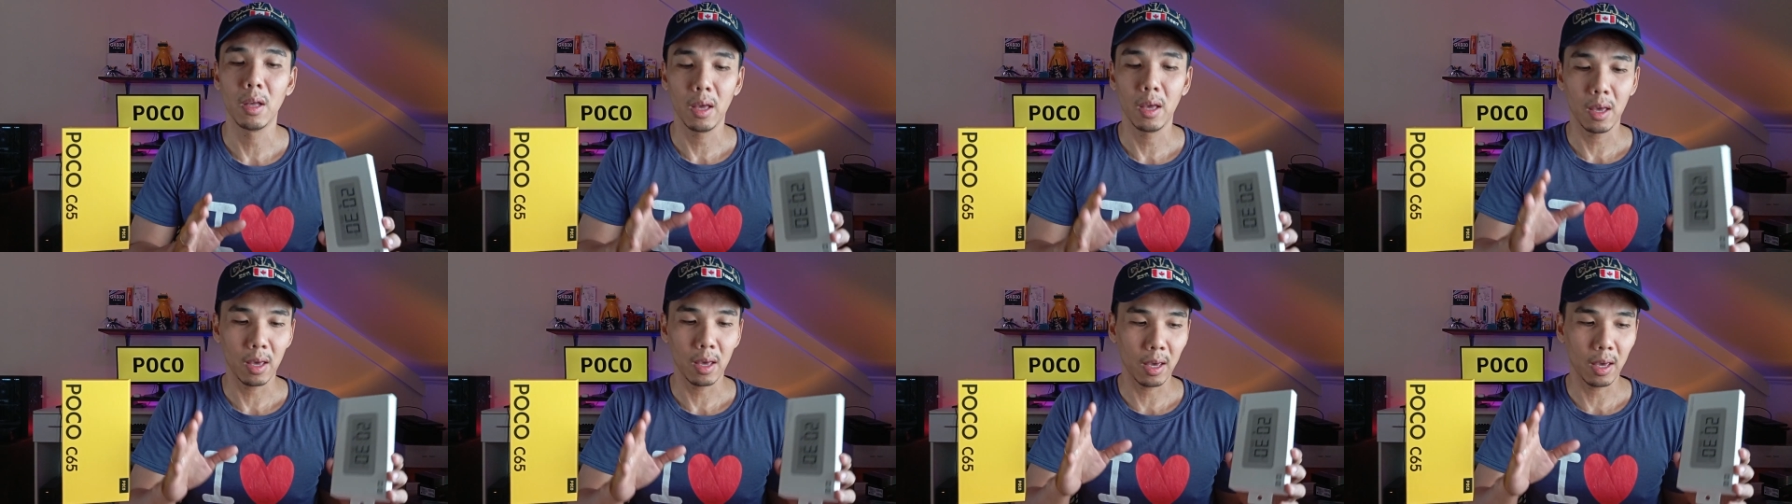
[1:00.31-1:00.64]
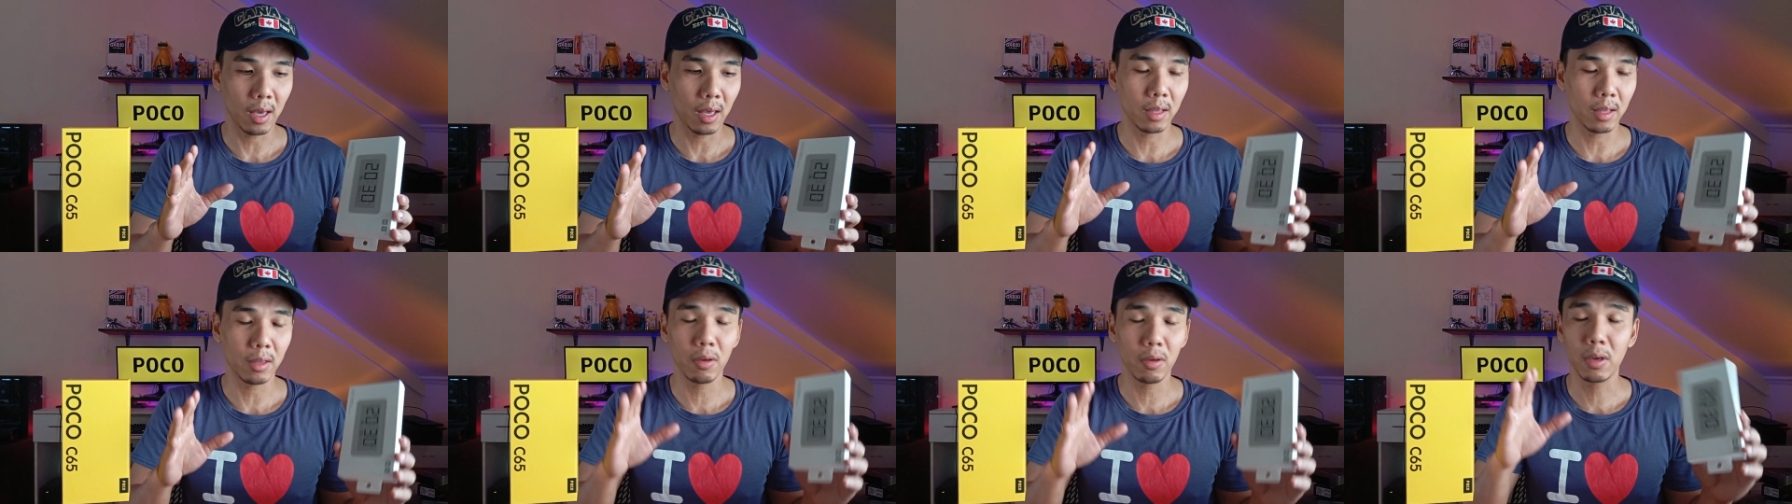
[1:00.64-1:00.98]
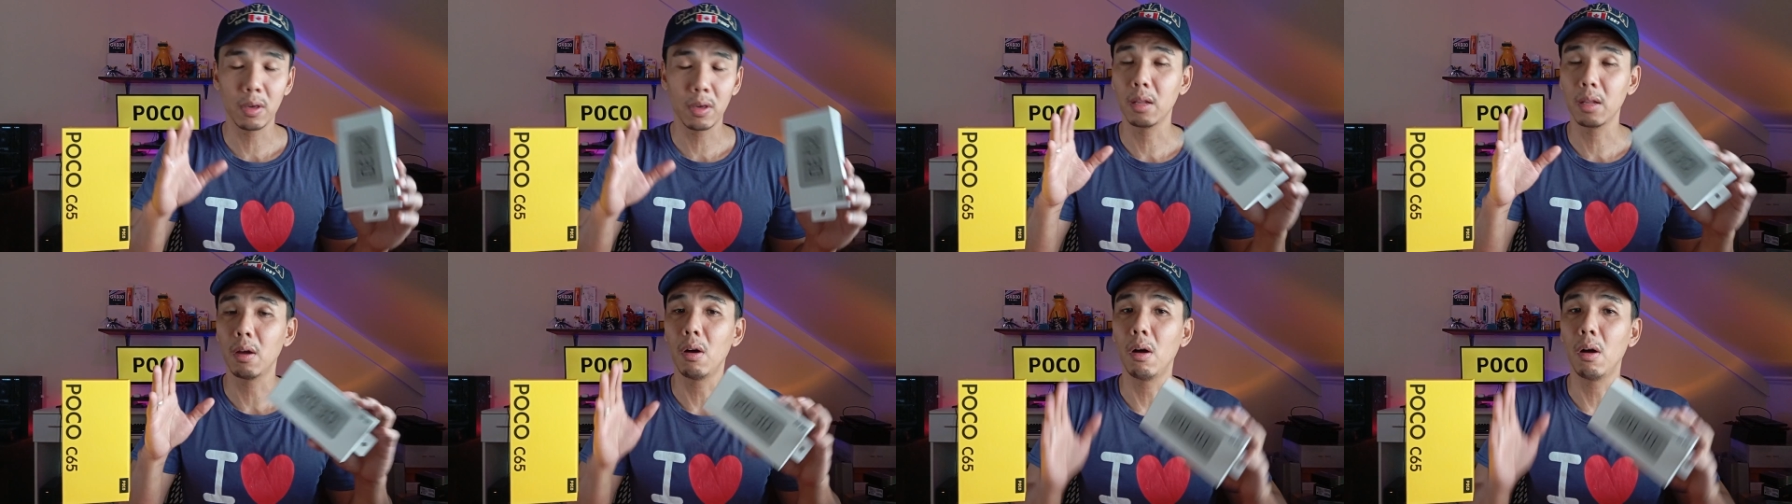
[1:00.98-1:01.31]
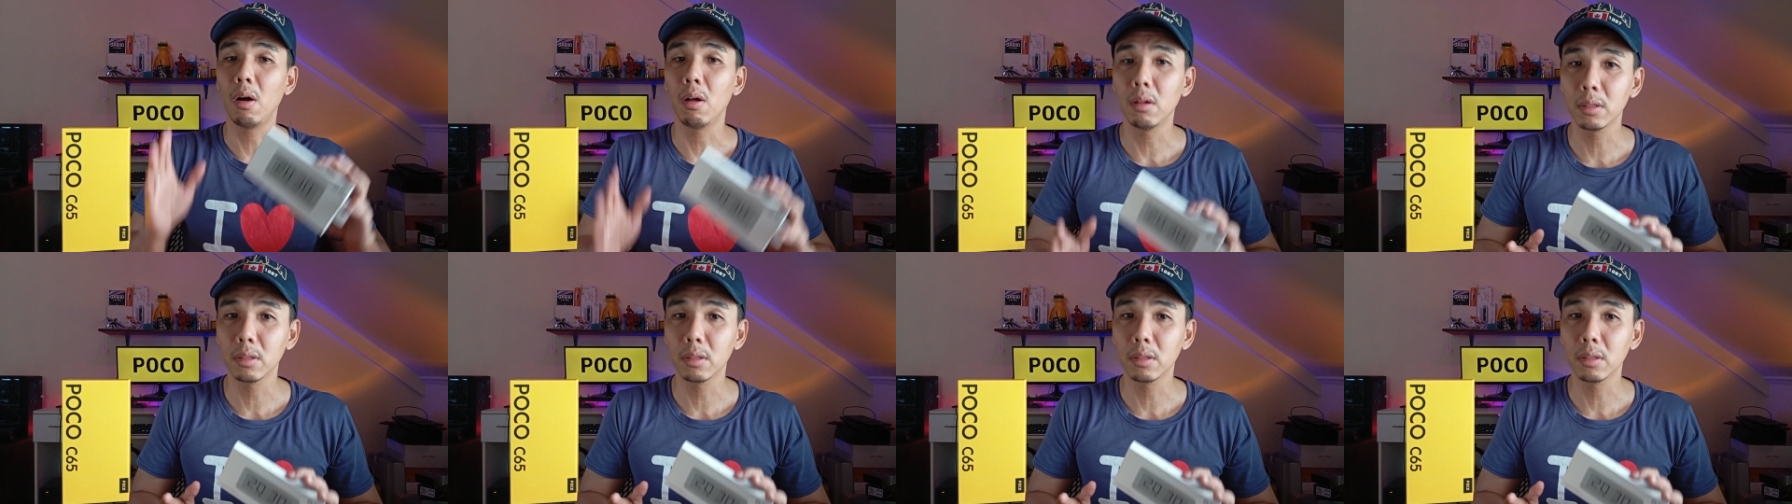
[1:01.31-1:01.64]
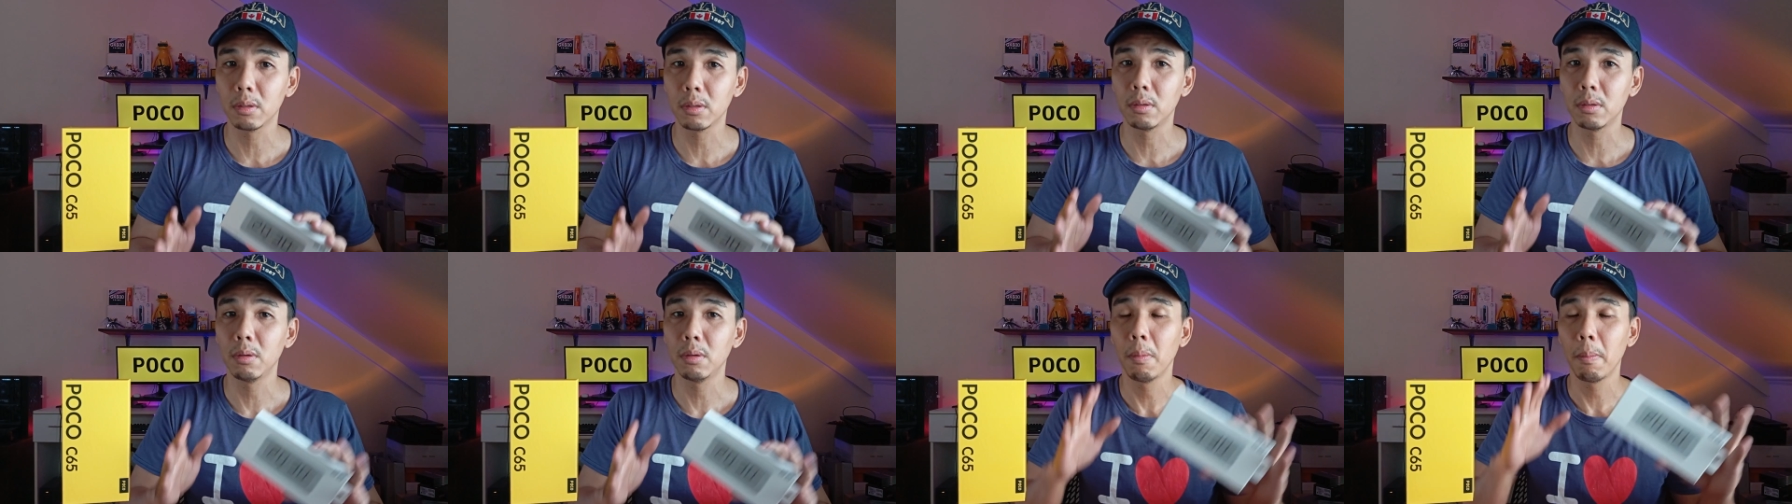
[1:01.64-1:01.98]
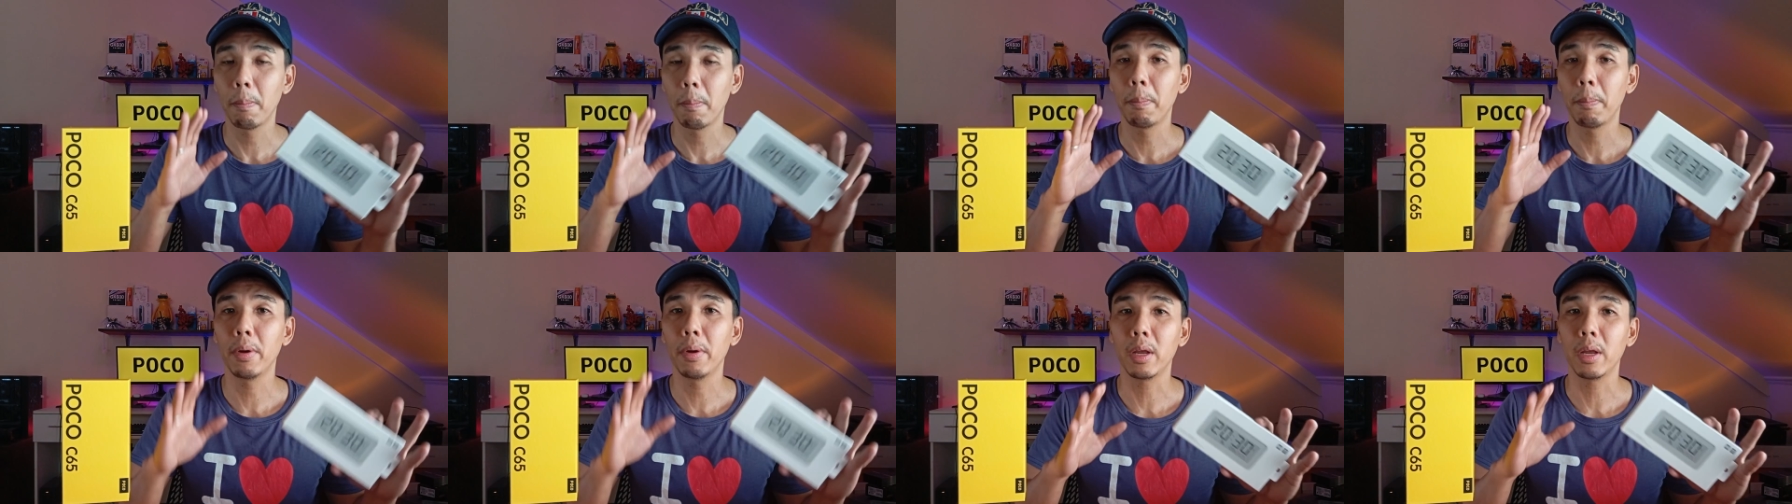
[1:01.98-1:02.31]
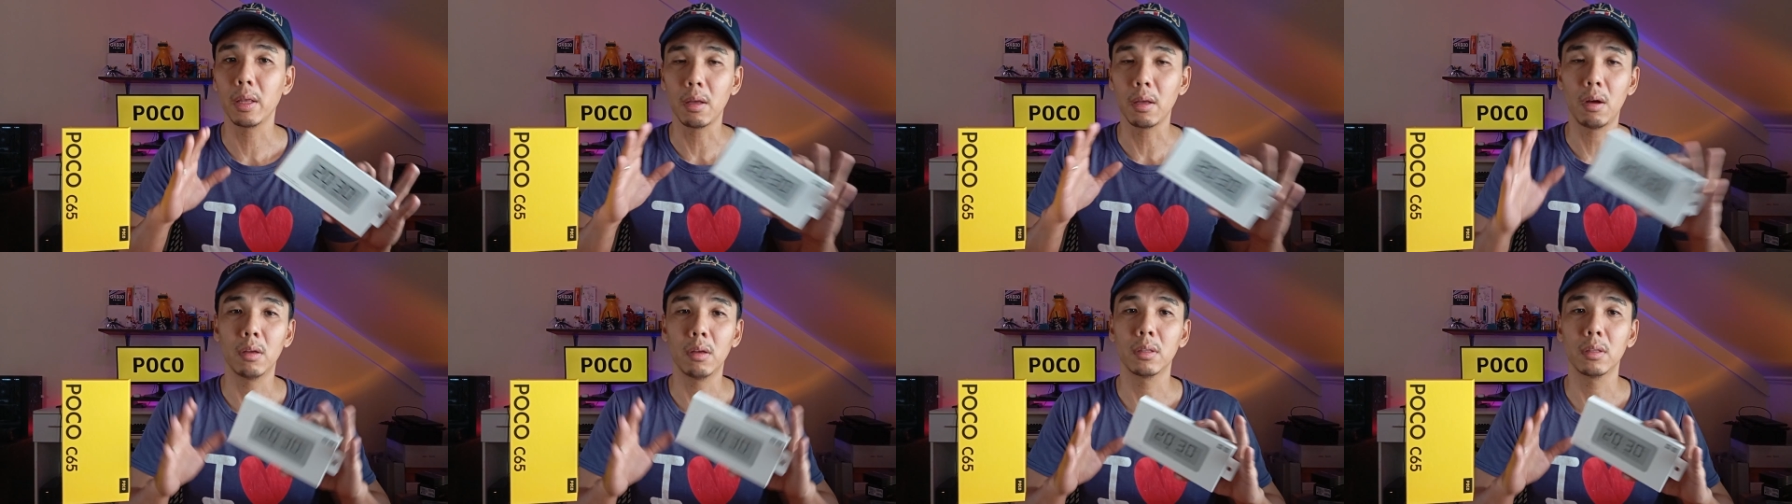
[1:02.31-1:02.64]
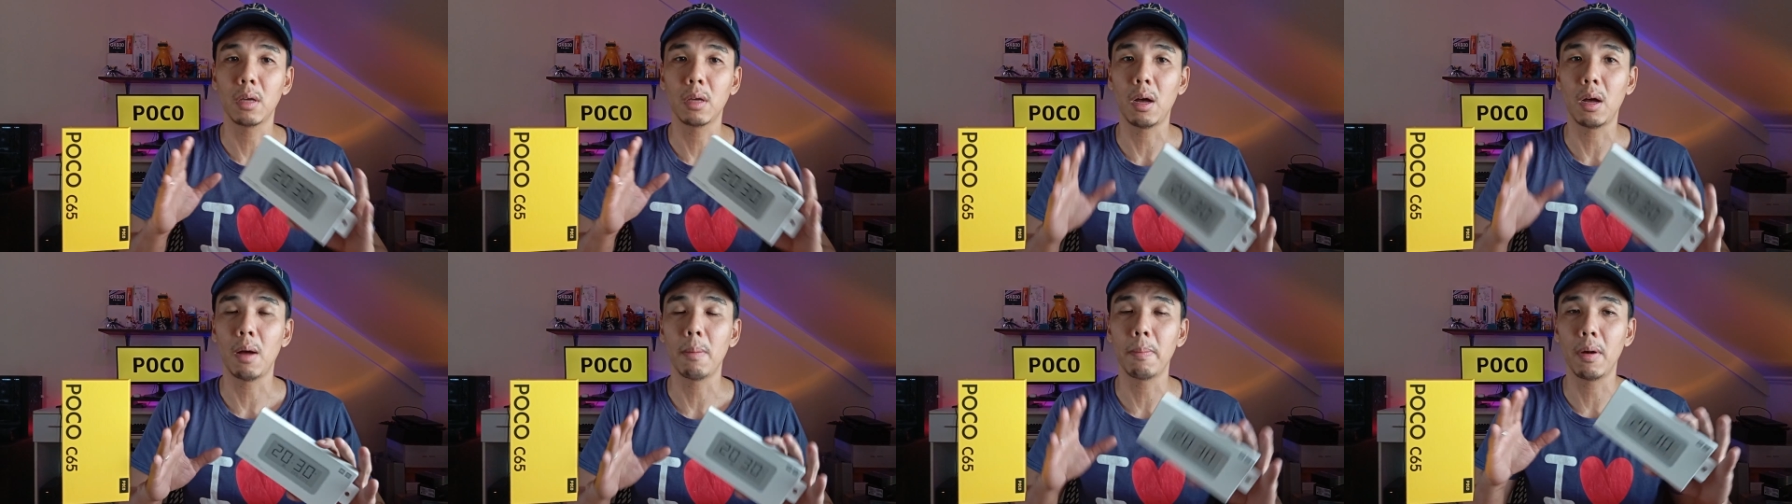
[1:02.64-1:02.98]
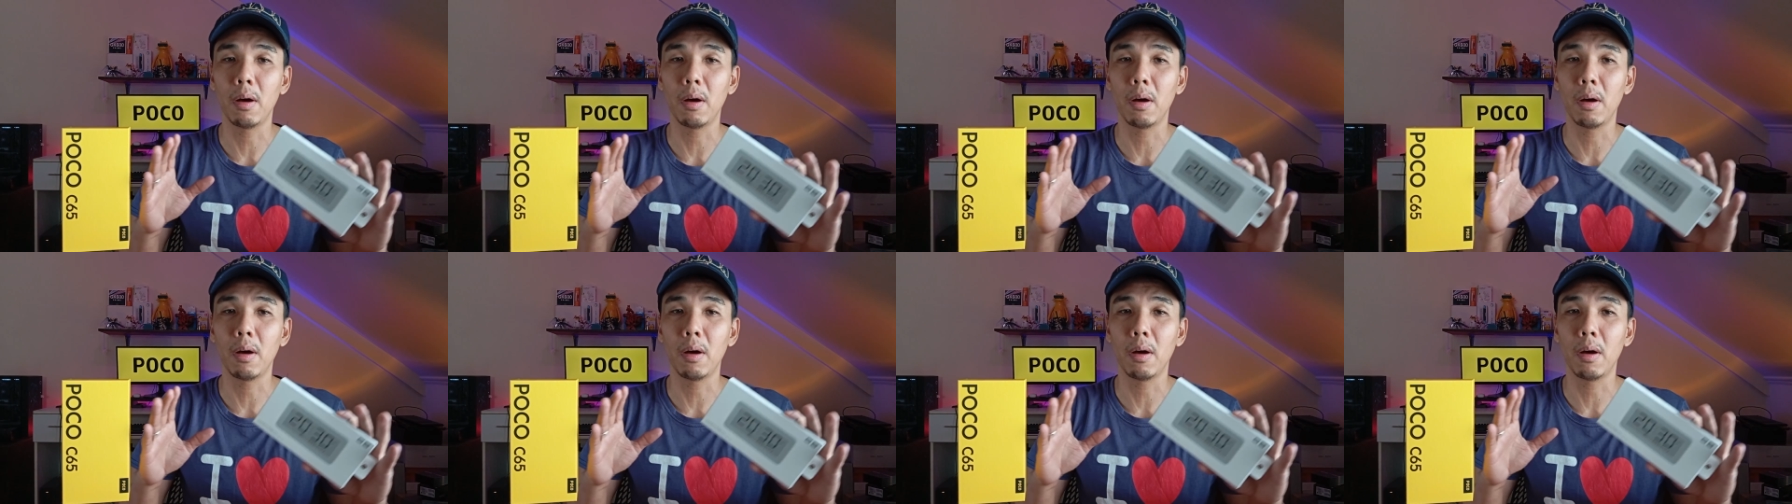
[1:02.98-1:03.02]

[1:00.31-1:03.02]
And you can also put it on top